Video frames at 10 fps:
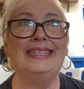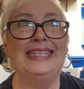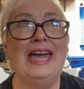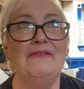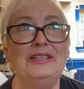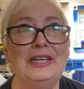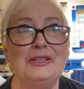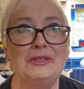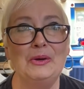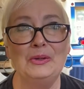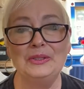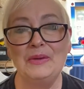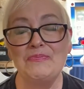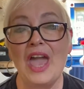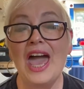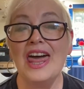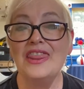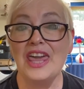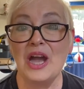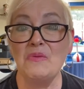seven years old,
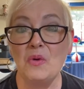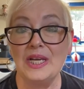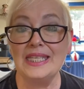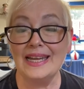there was